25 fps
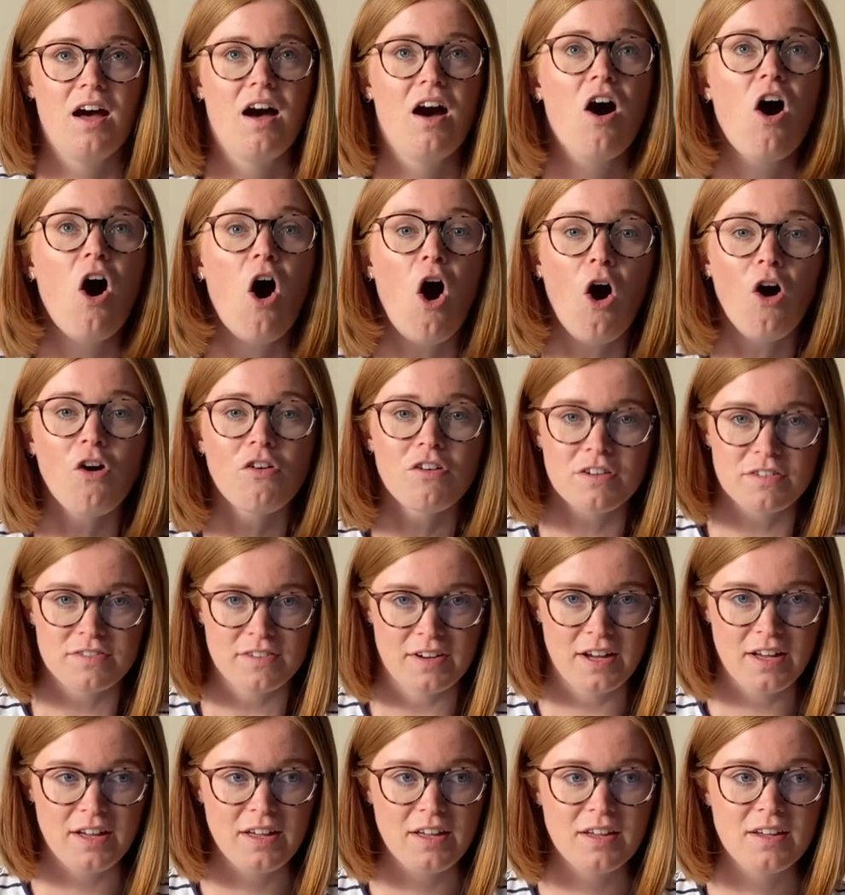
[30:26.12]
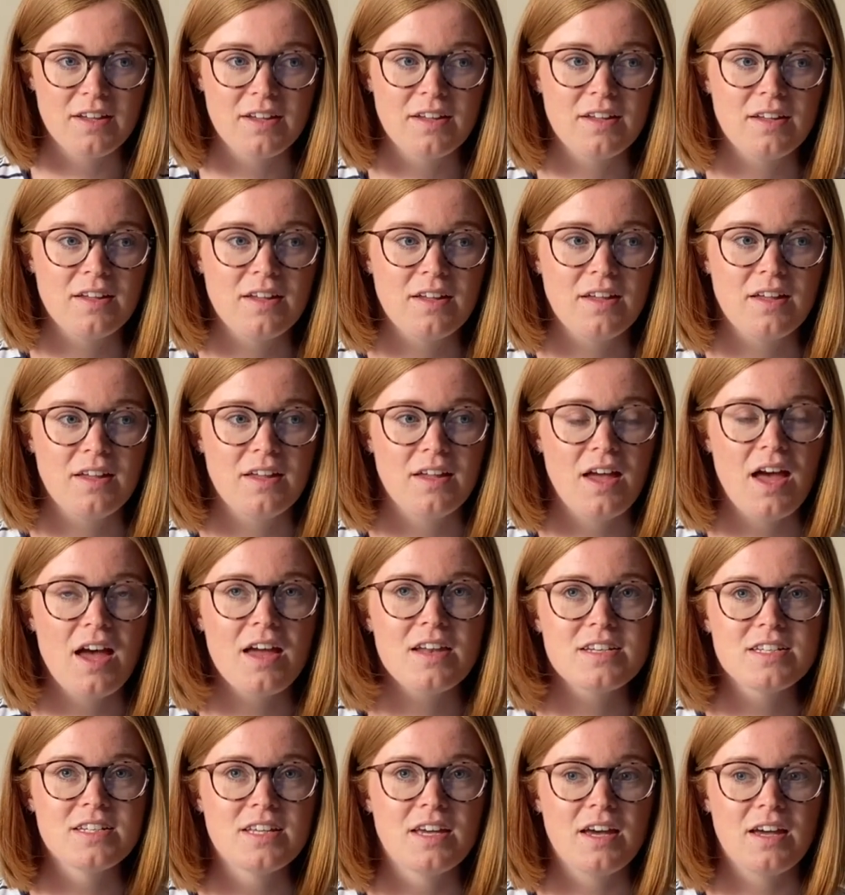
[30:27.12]
horrifying,
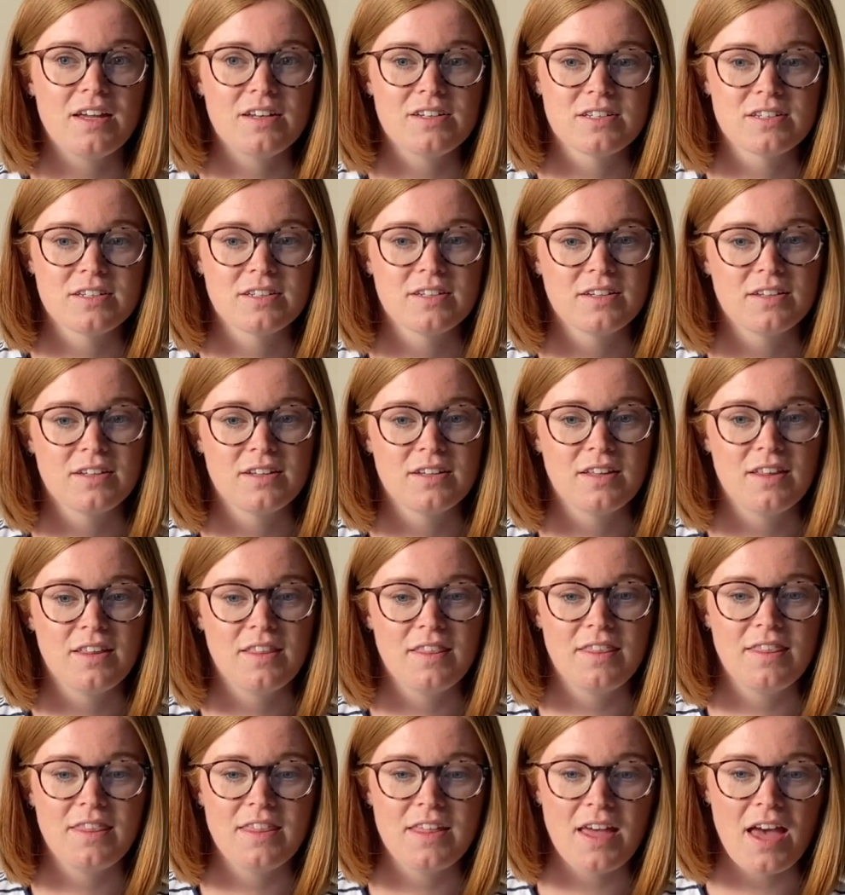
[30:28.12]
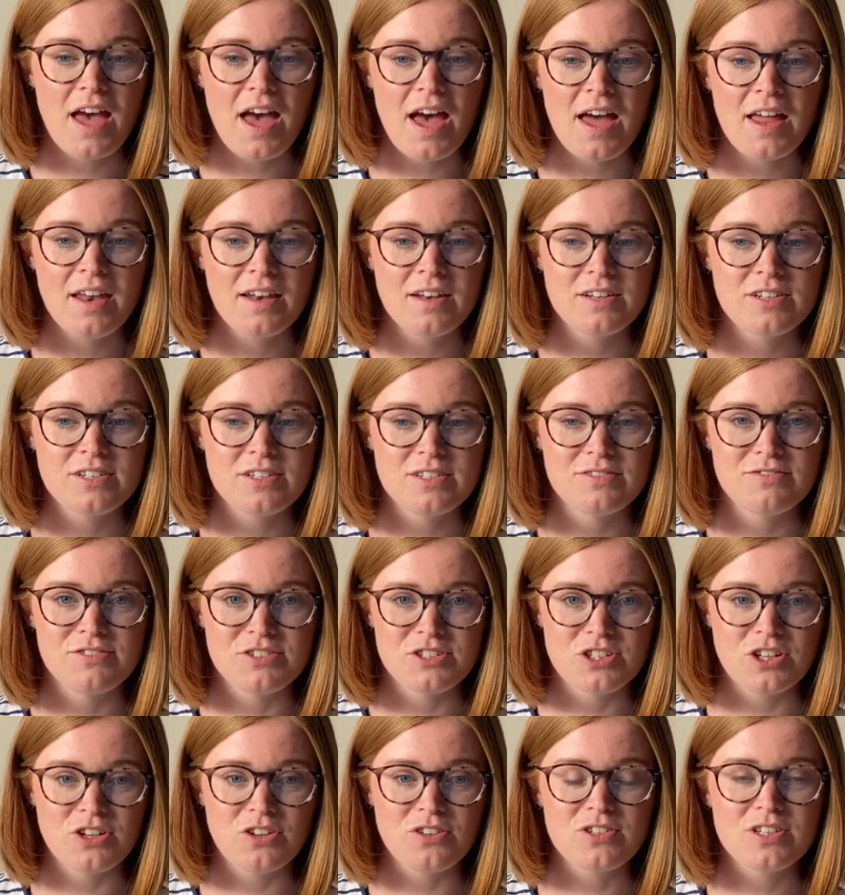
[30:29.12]
and yet the end
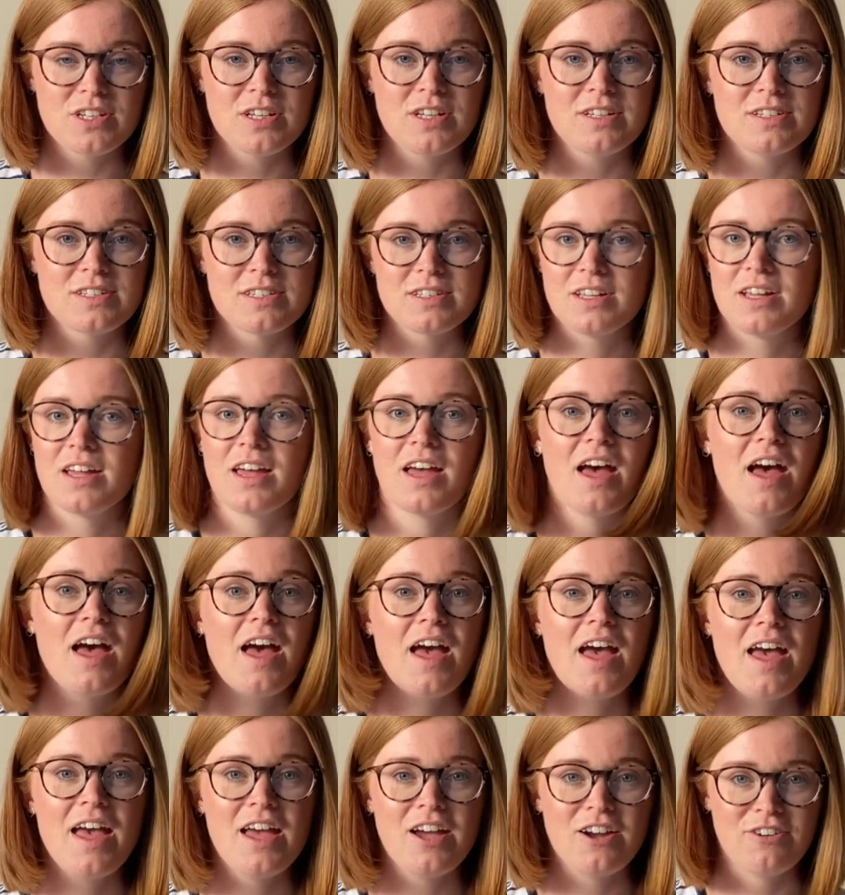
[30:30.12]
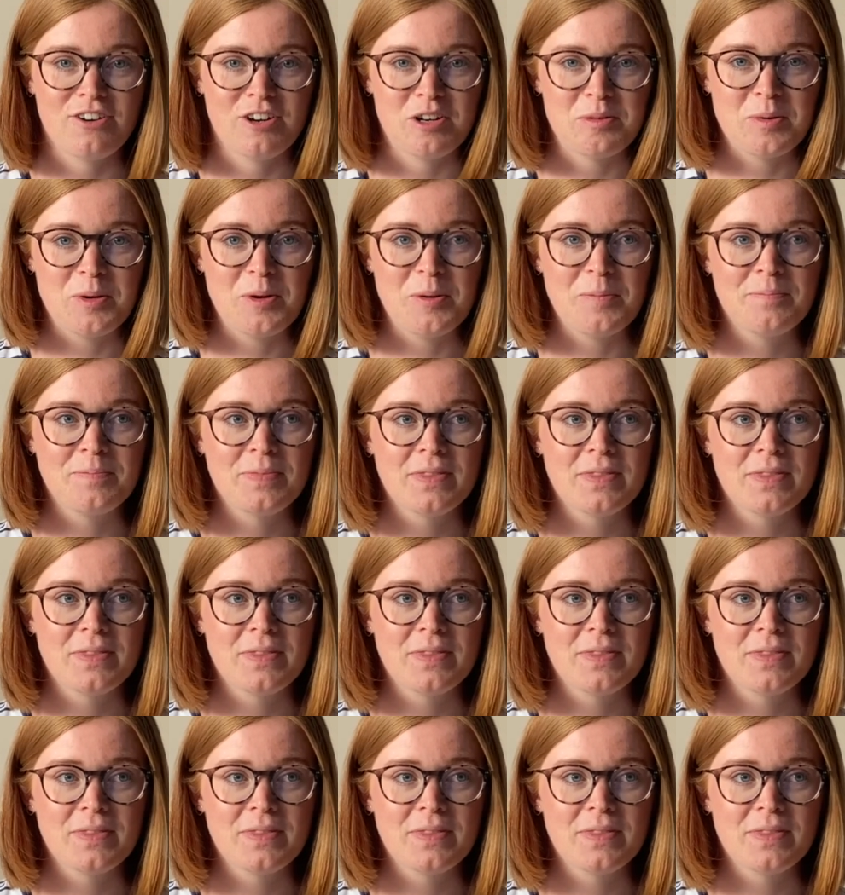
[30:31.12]
result is incredible.